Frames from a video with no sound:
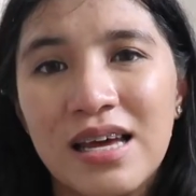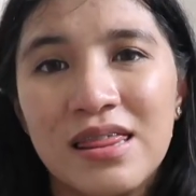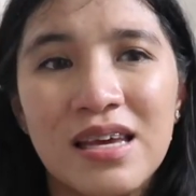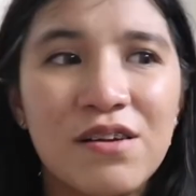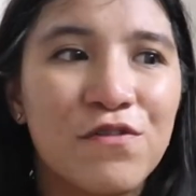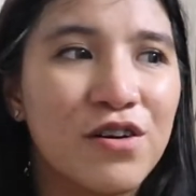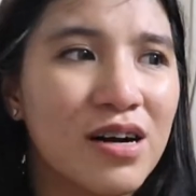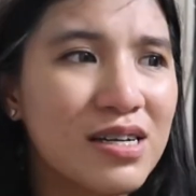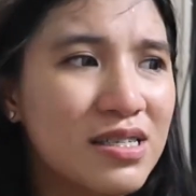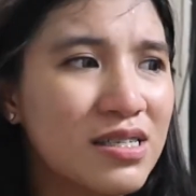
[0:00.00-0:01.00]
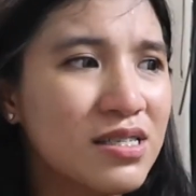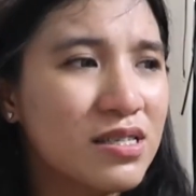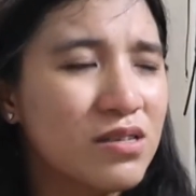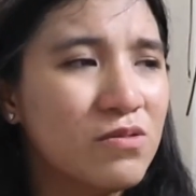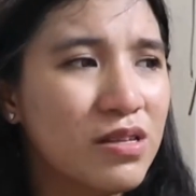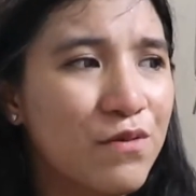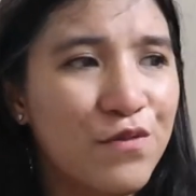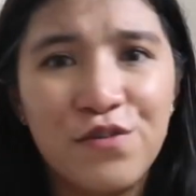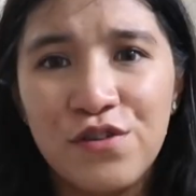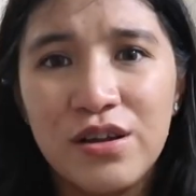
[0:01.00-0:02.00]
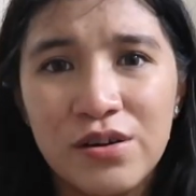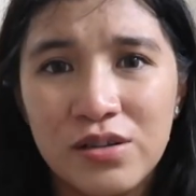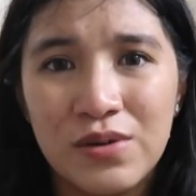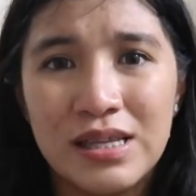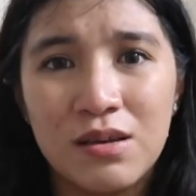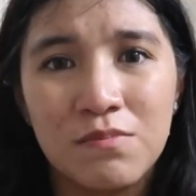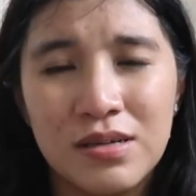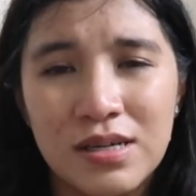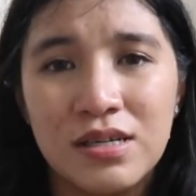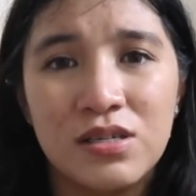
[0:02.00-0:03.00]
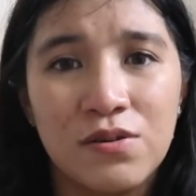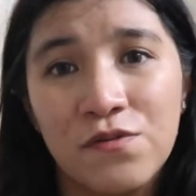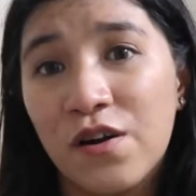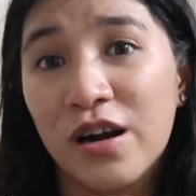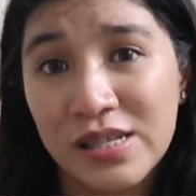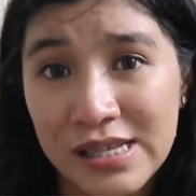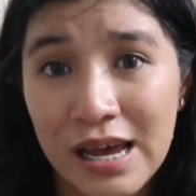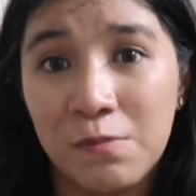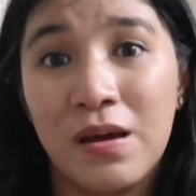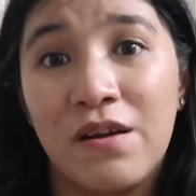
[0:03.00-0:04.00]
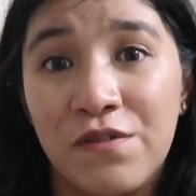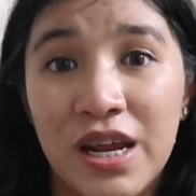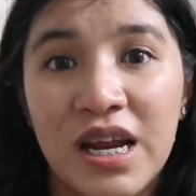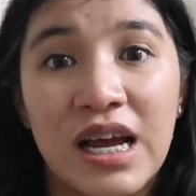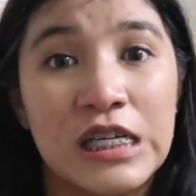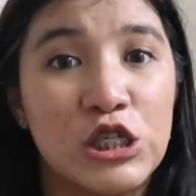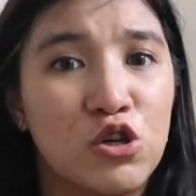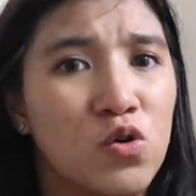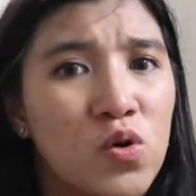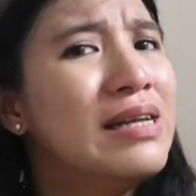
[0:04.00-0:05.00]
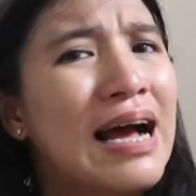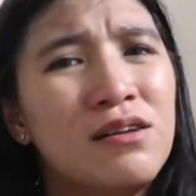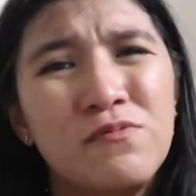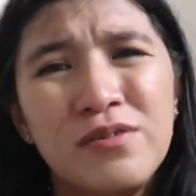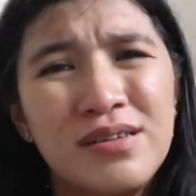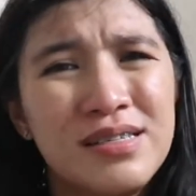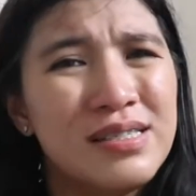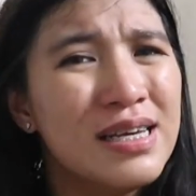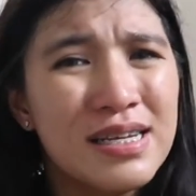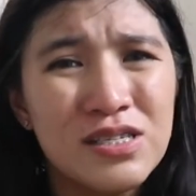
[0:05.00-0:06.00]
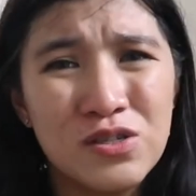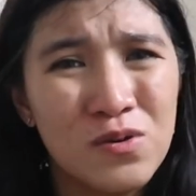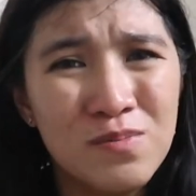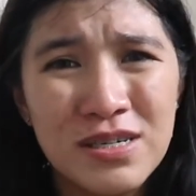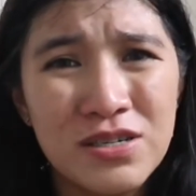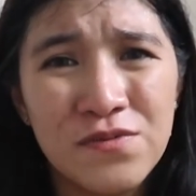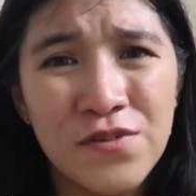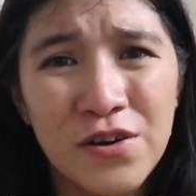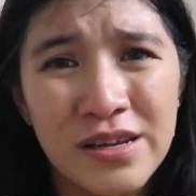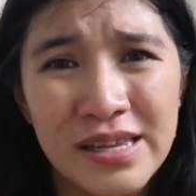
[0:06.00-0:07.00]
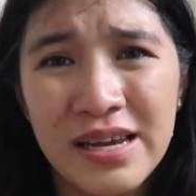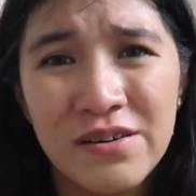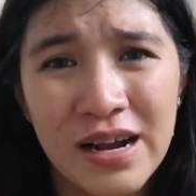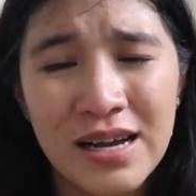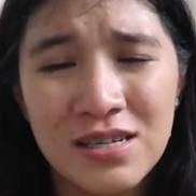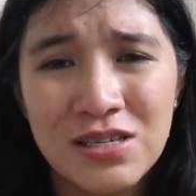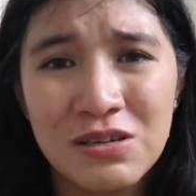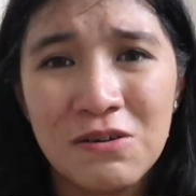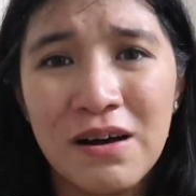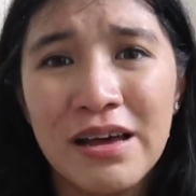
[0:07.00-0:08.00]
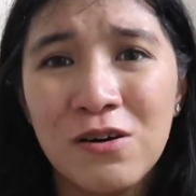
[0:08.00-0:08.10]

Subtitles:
I think for us it's only 15 or 20 minutes of our time every night. So that wouldn't take so much of your day, right? So I